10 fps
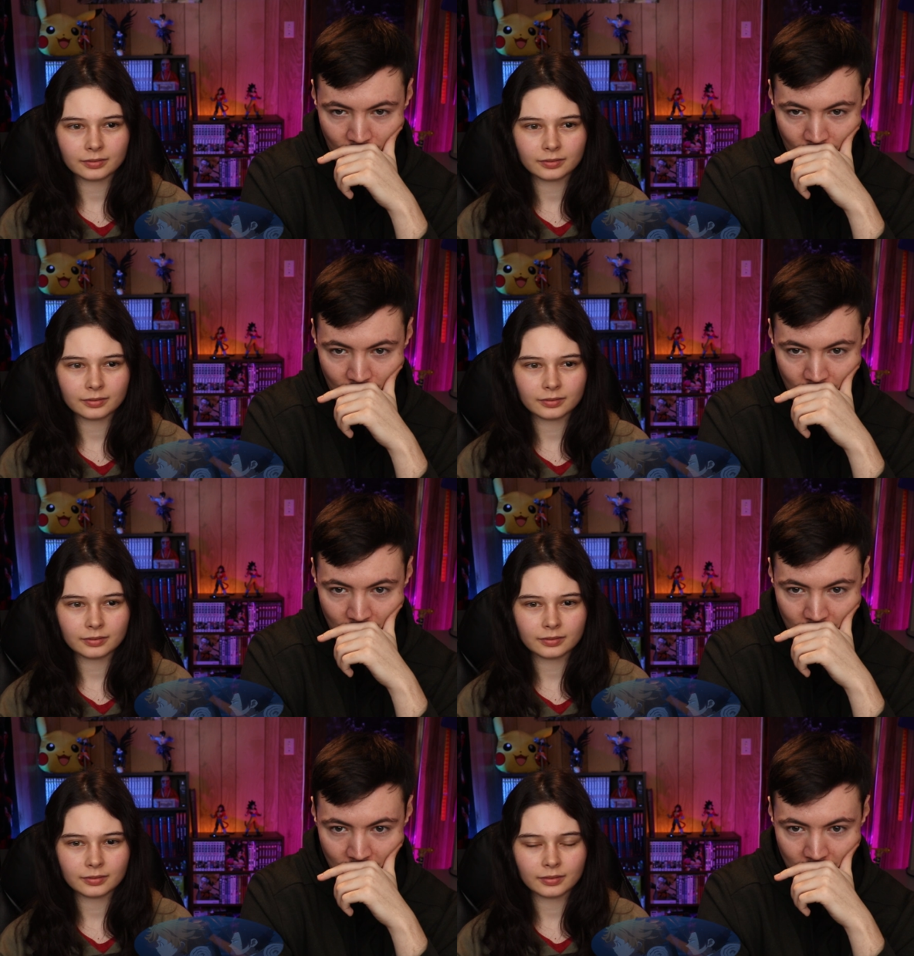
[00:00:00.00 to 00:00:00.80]

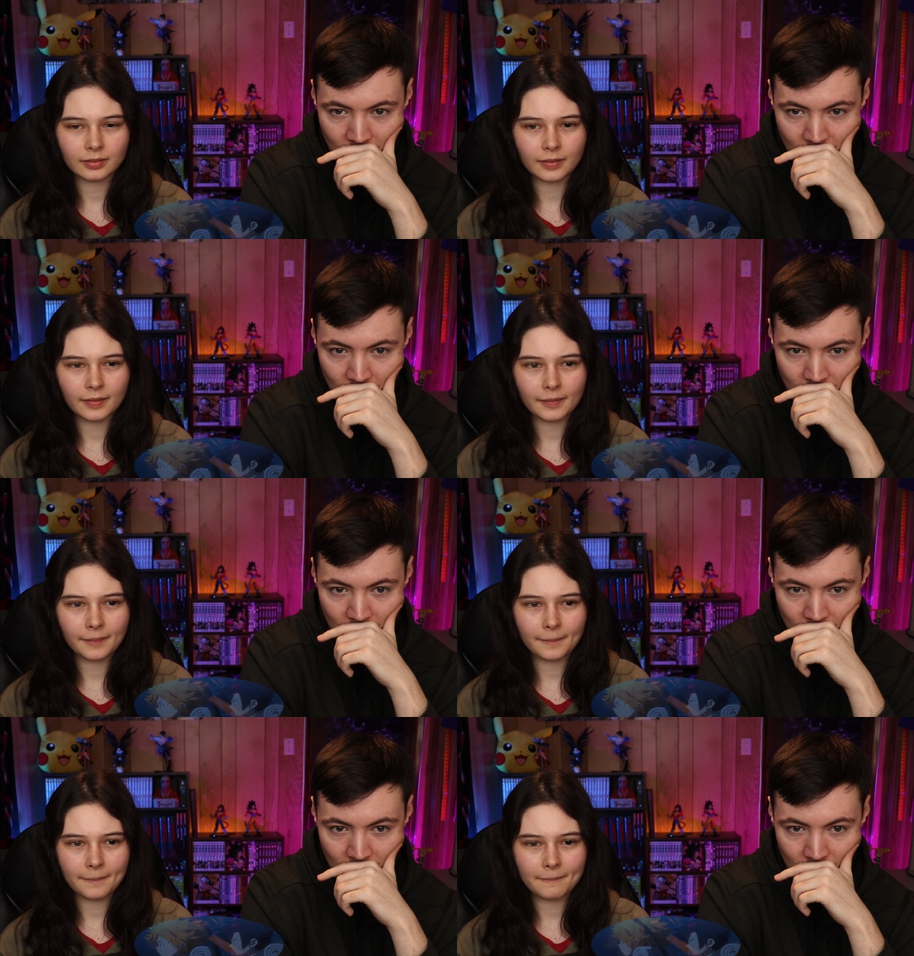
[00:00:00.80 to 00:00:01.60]

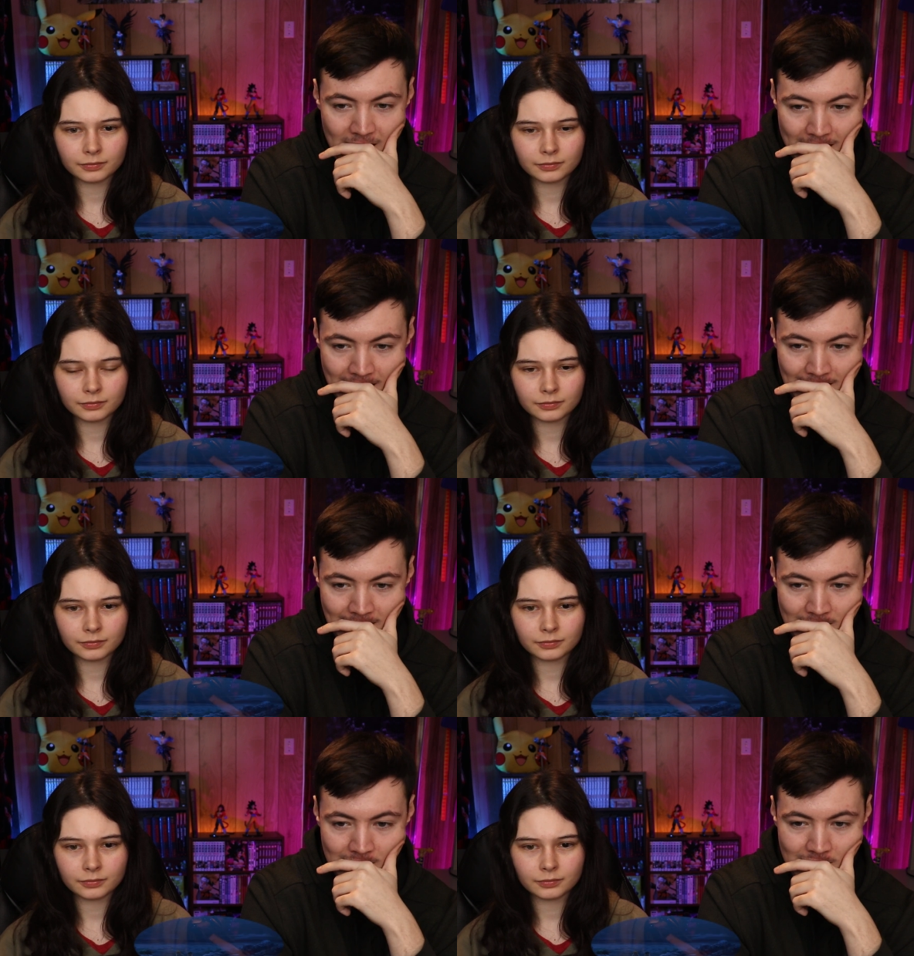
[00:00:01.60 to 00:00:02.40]

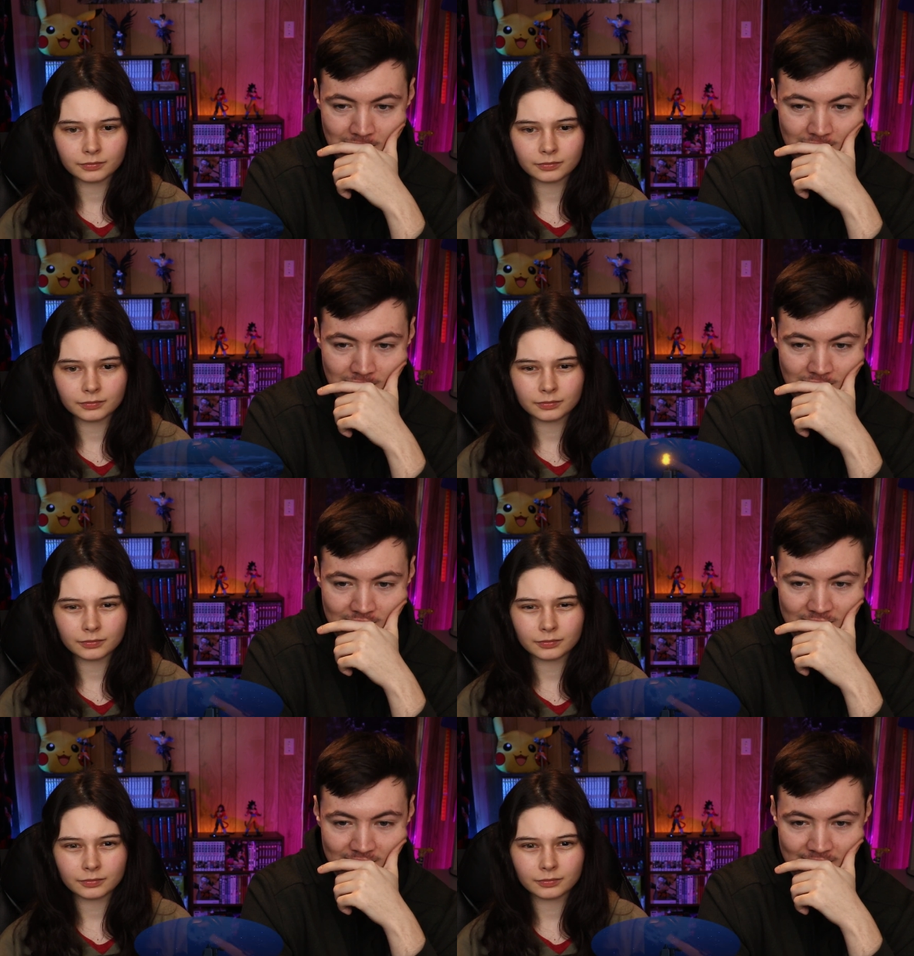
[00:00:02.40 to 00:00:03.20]

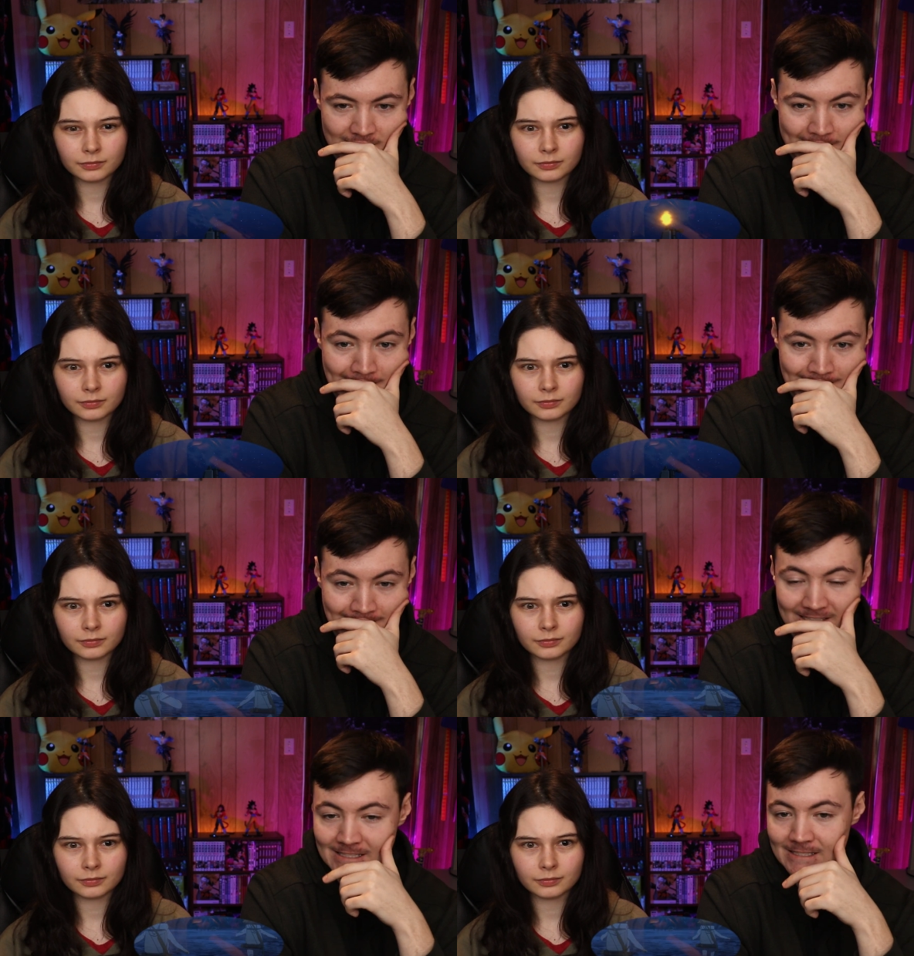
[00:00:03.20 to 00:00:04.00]

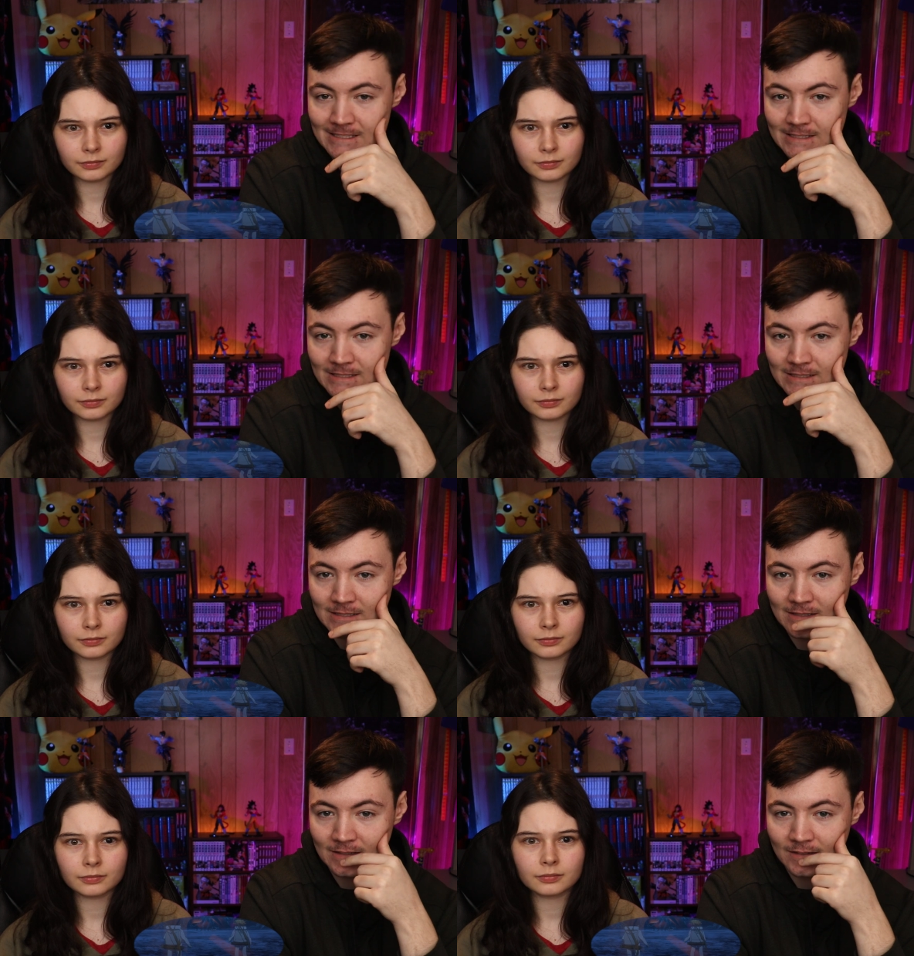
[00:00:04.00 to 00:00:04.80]

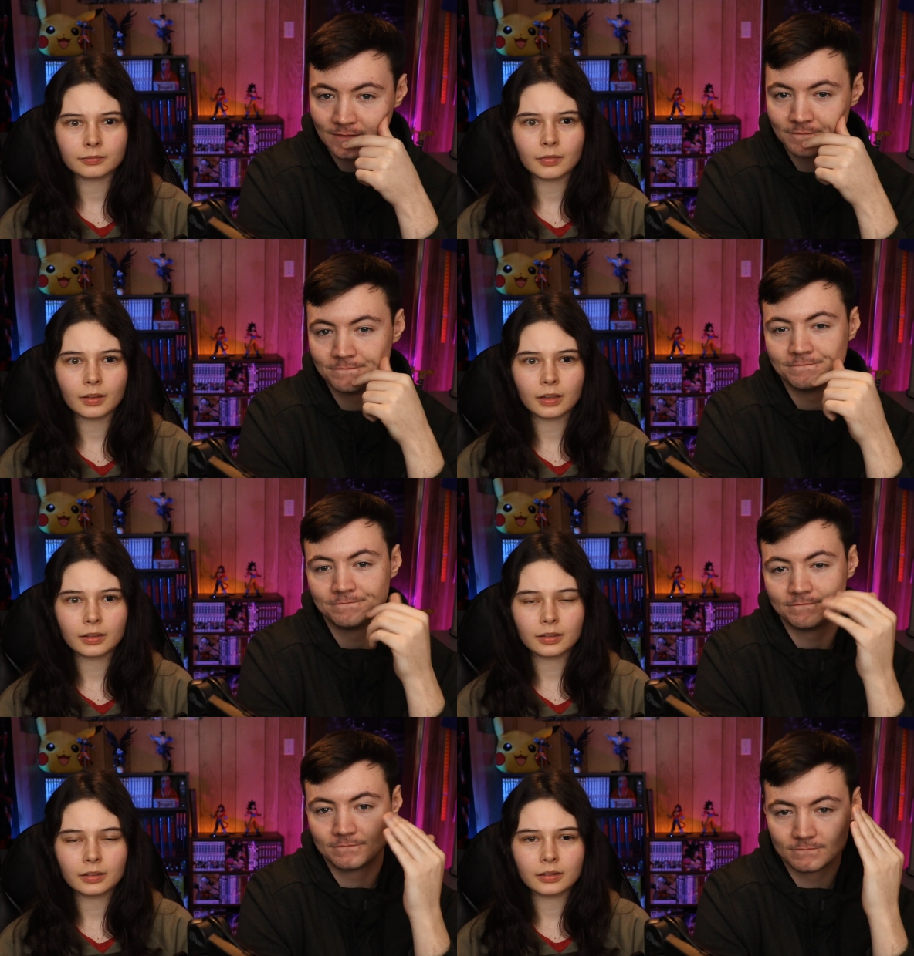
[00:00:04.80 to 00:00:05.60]

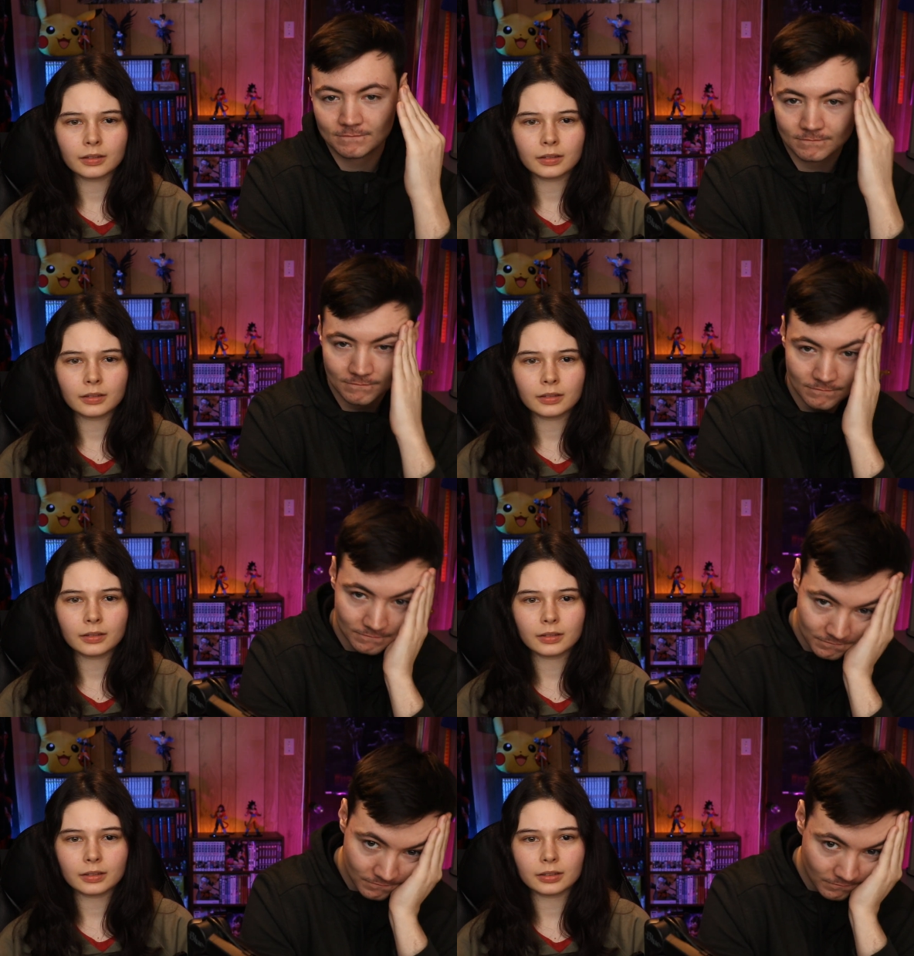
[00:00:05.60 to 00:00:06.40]

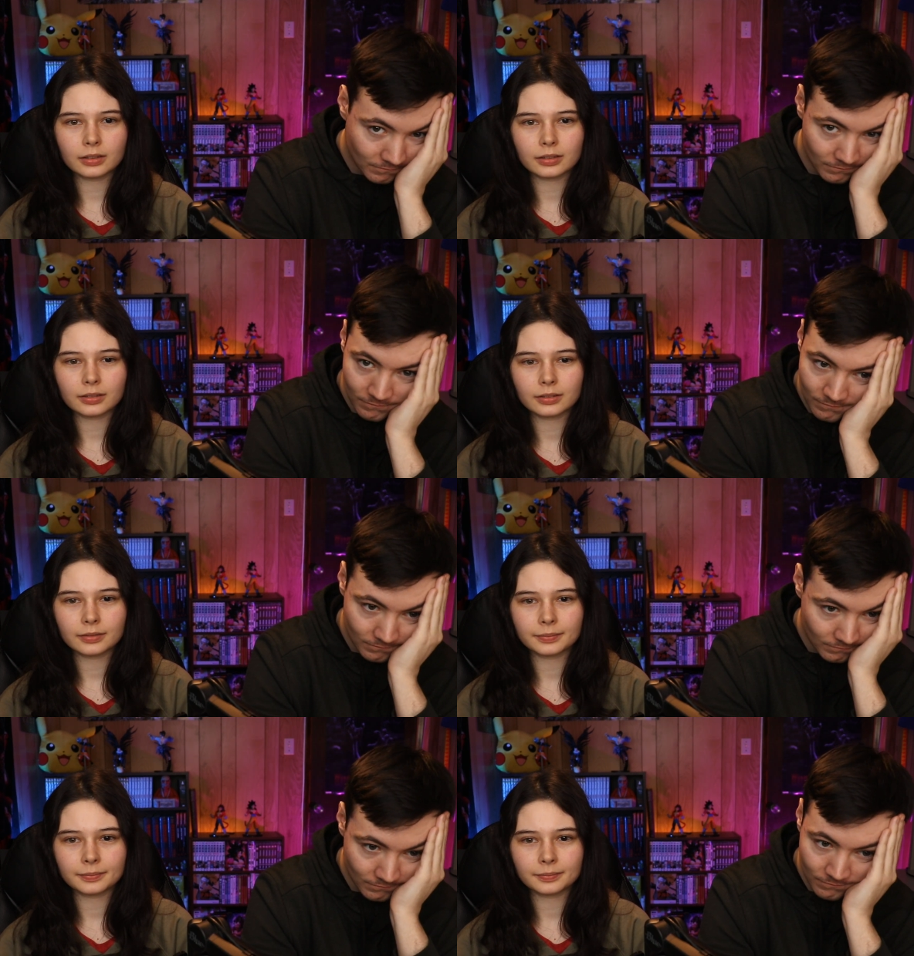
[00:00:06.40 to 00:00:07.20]

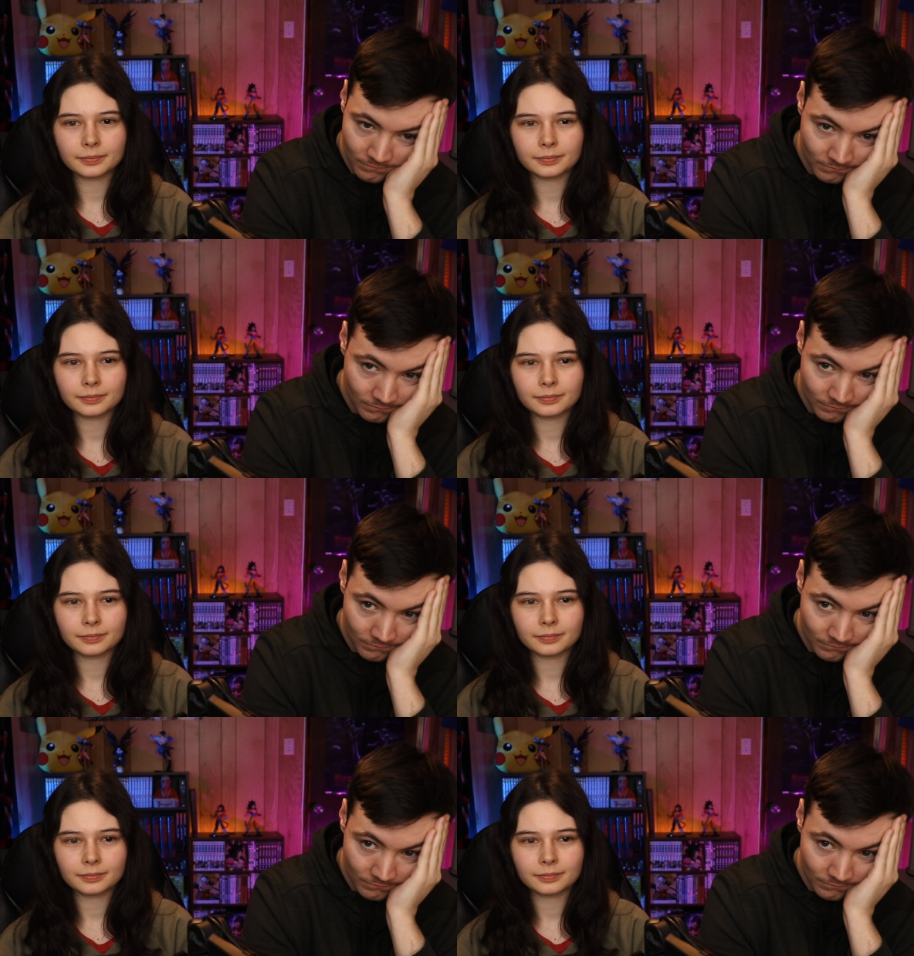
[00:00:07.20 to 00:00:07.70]
(silence)